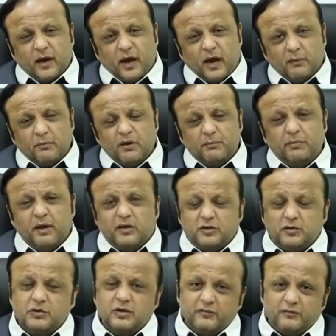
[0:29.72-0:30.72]
I may beg
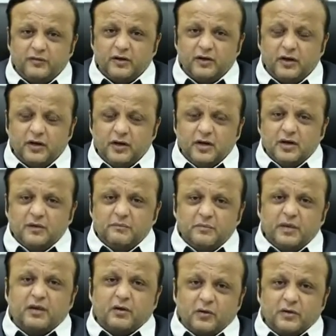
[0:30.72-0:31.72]
to differ,
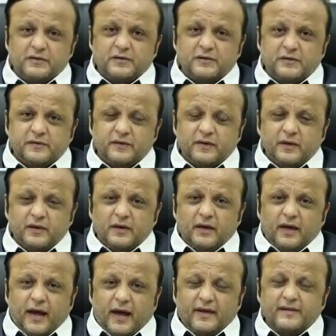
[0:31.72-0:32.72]
because
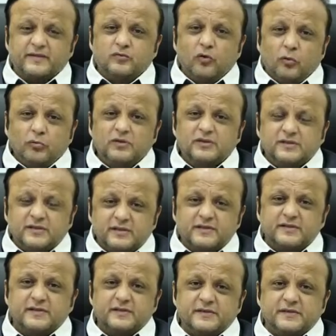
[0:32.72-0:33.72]
as normal
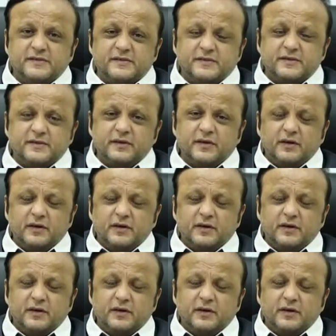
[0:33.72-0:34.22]
citizens,